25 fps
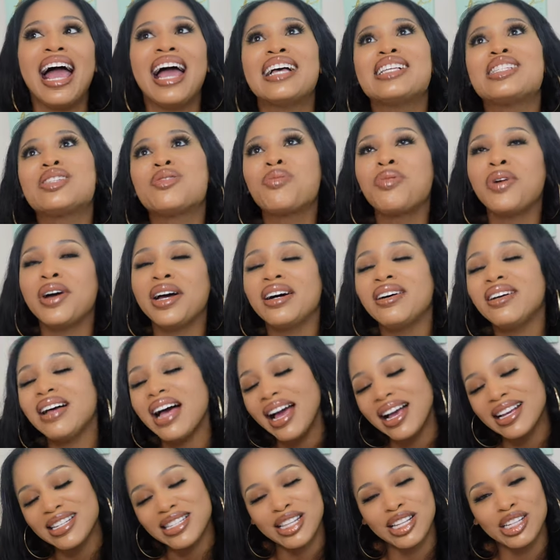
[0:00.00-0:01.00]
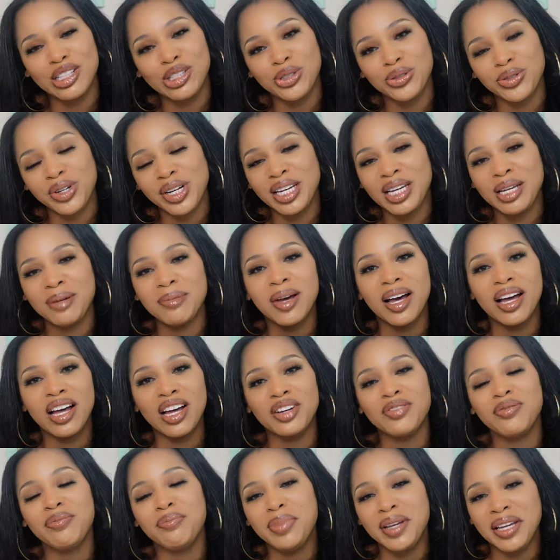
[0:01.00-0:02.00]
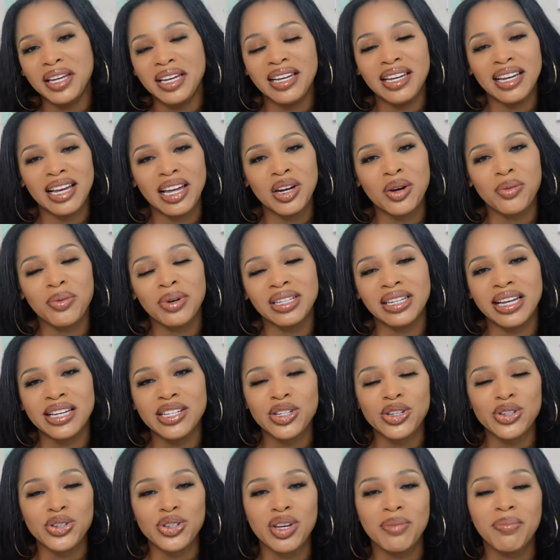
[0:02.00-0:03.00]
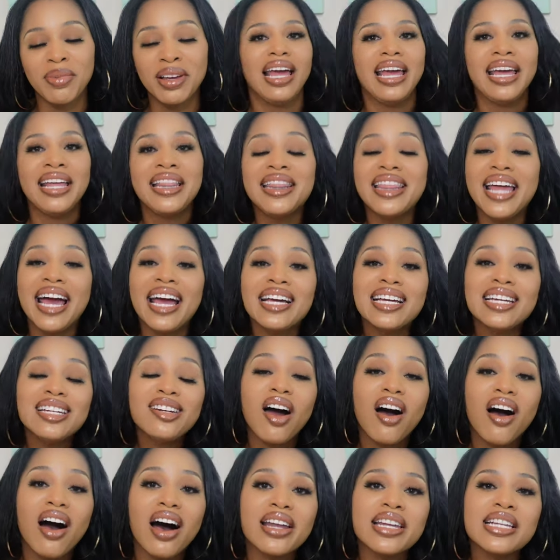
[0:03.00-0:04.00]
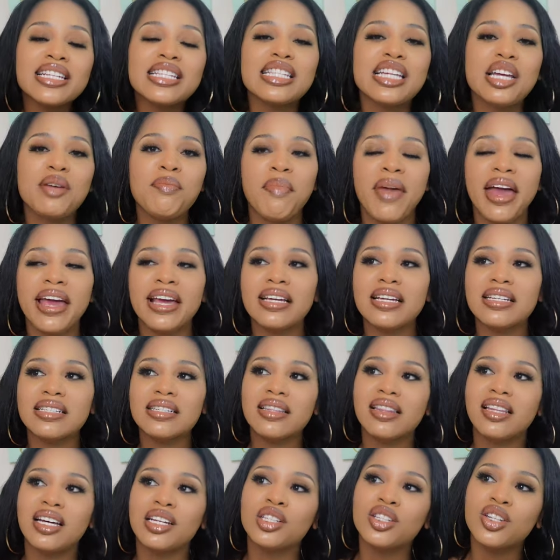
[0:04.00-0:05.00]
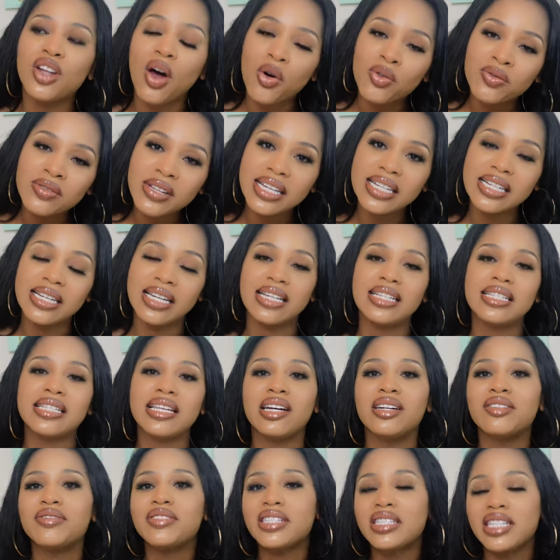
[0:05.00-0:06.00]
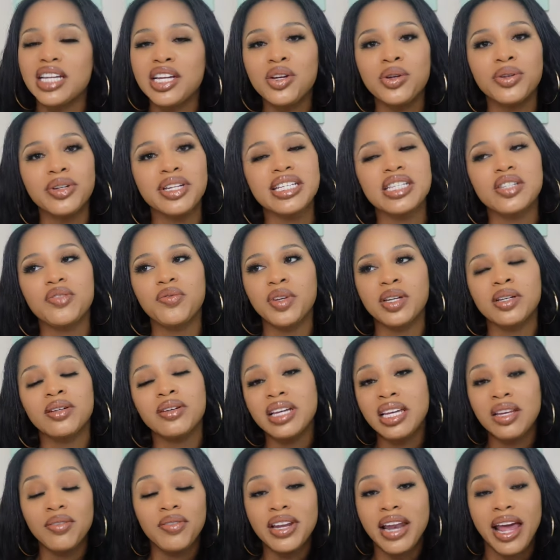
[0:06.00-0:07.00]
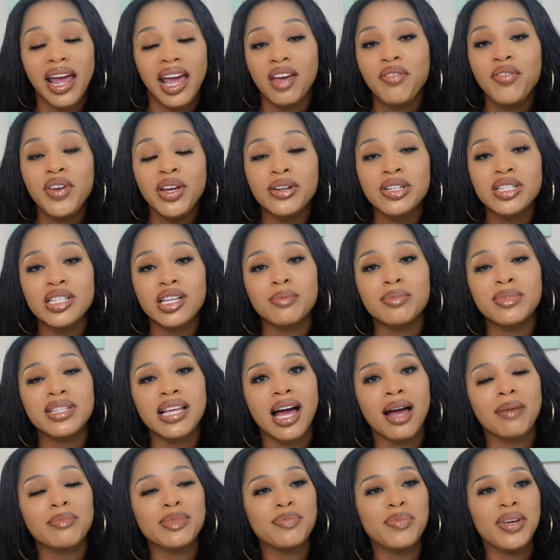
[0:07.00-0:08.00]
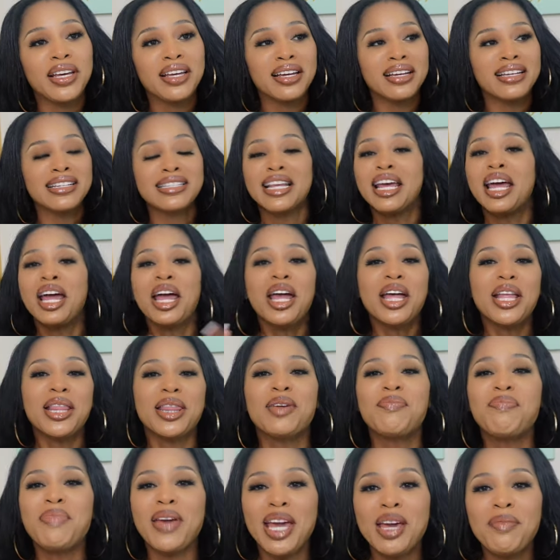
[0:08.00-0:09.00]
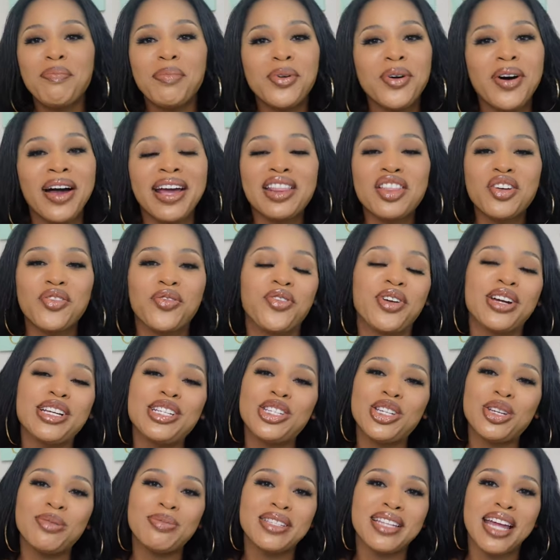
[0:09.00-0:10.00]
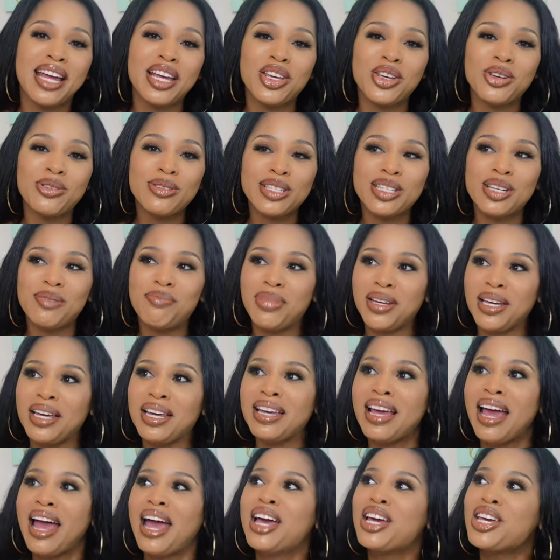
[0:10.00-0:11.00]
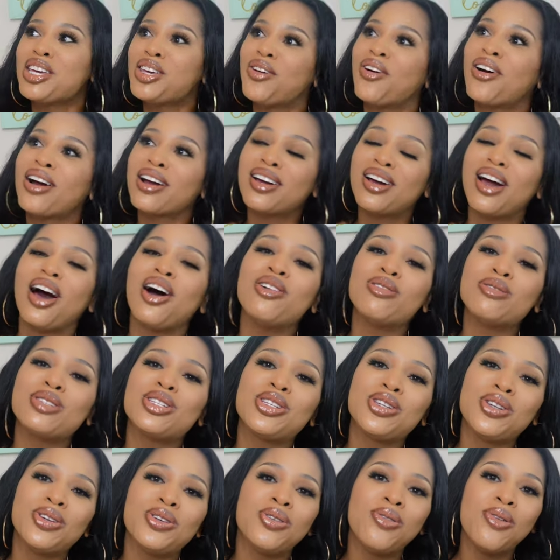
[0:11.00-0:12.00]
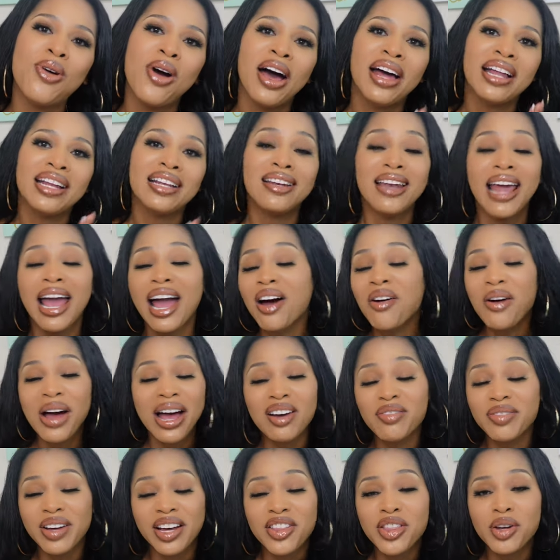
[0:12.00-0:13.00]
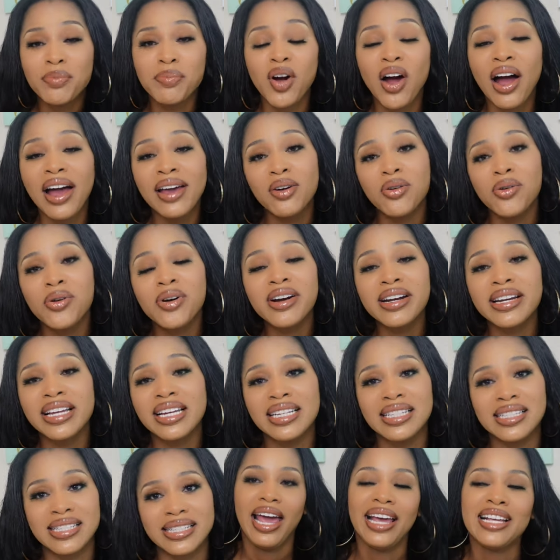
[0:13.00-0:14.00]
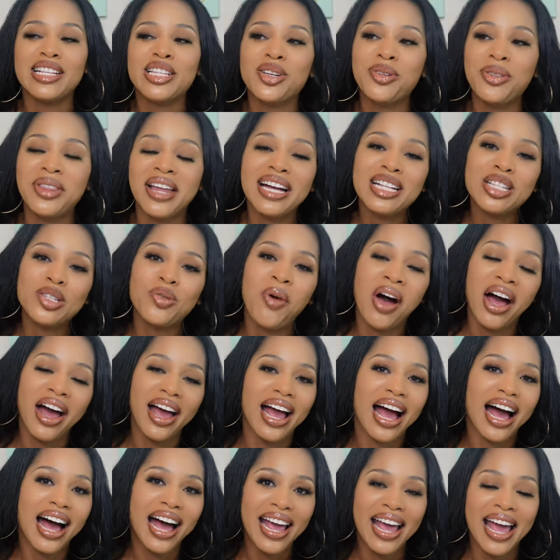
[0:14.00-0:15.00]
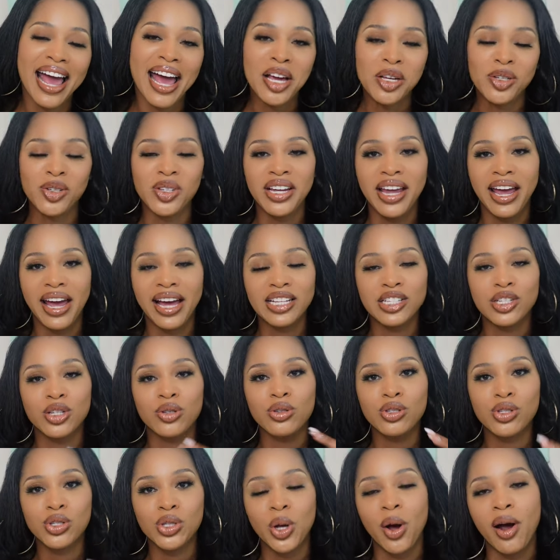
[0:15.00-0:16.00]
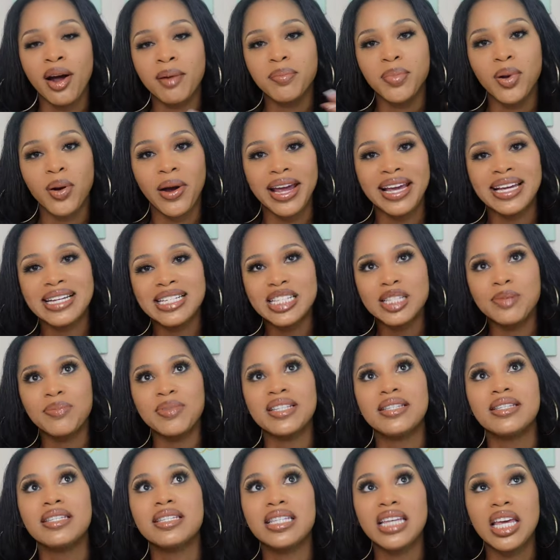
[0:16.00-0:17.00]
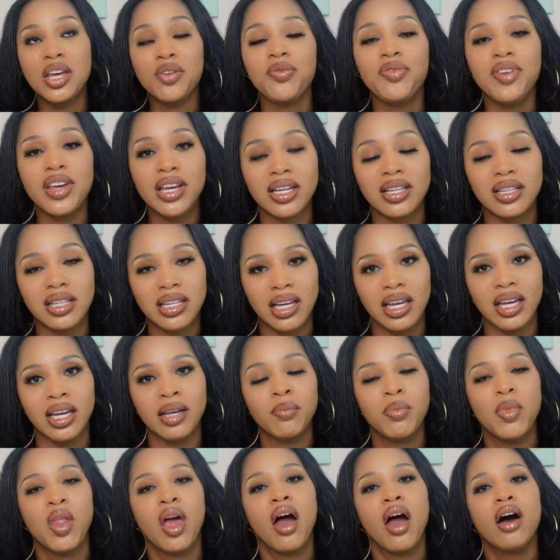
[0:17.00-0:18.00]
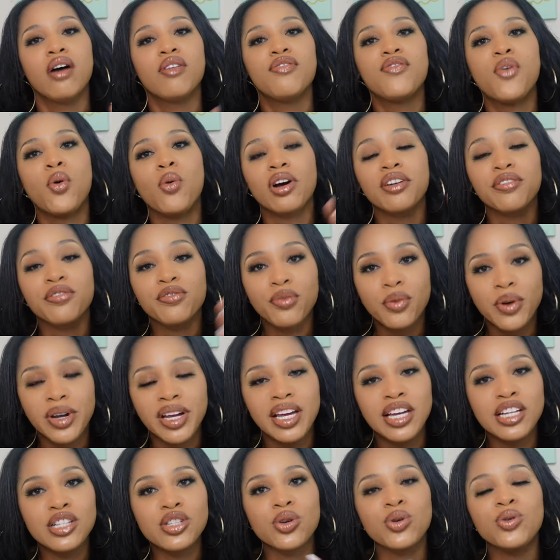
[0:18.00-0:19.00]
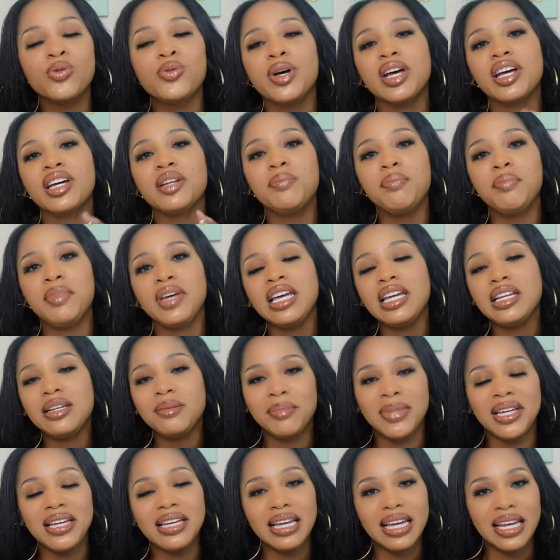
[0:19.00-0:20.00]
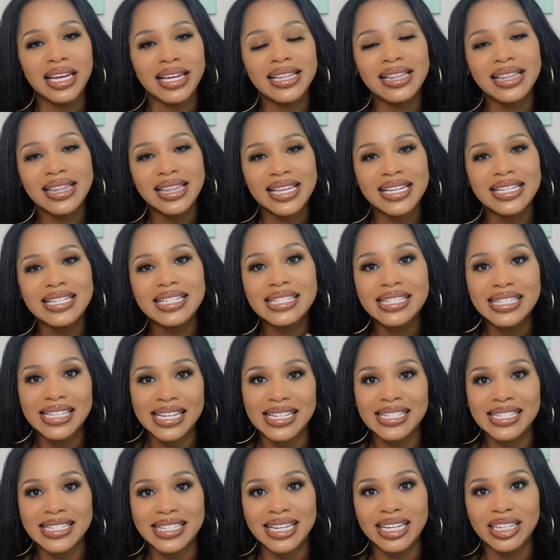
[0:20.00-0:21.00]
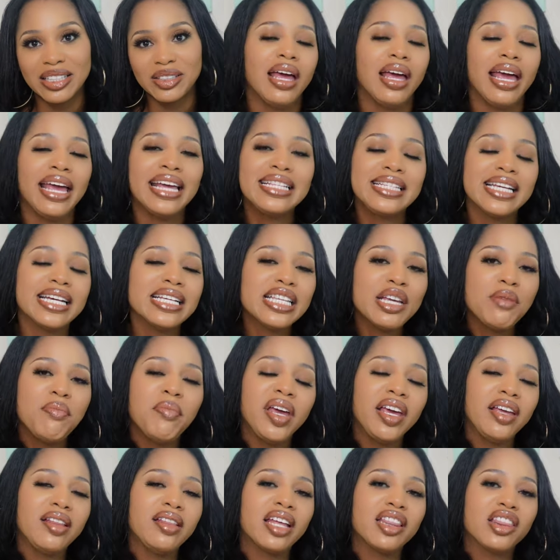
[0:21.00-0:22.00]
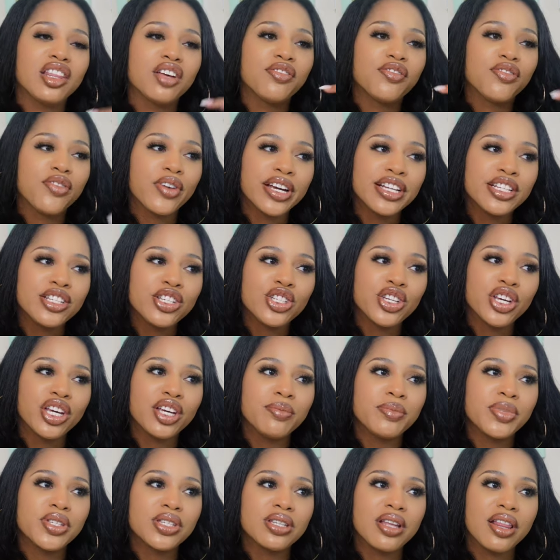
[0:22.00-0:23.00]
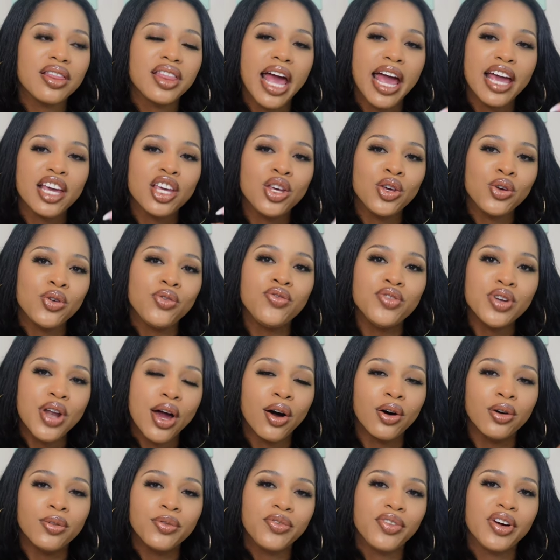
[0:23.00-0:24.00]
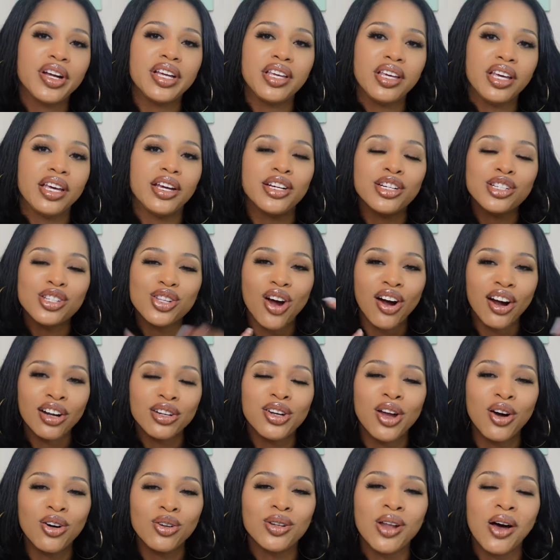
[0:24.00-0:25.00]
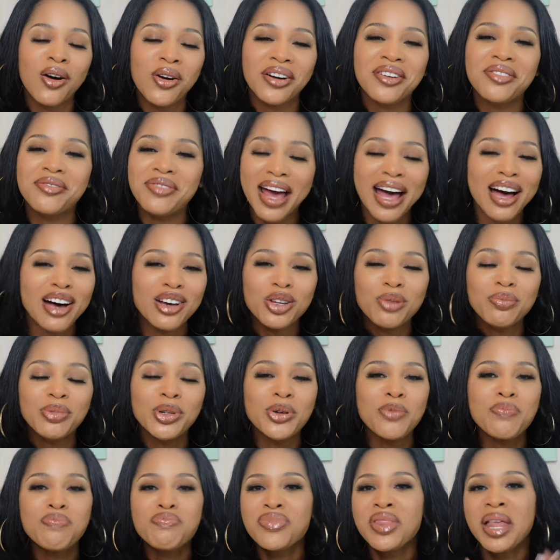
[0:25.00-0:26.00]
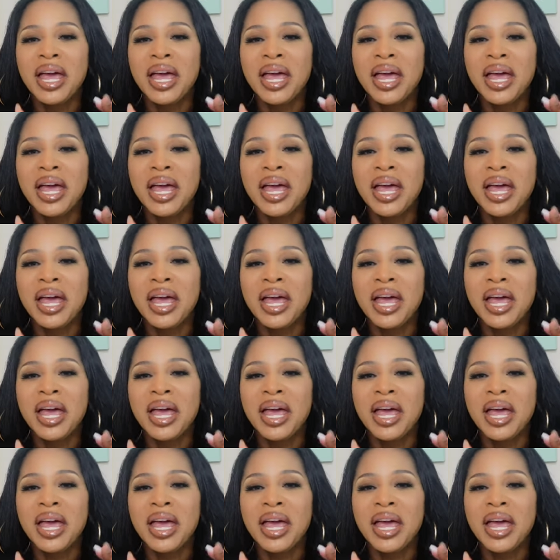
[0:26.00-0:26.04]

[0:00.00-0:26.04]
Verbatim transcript: as well as the dream of being in a relationship. And that can honestly make the loneliness of singleness feel even heavier sometimes because the people and the friendships that used to be your go-to now have other priorities. And so that's why I actually had to start praying specifically for a friend who could meet me in this season. It doesn't mean that the friendships that you've known for years are no longer valuable.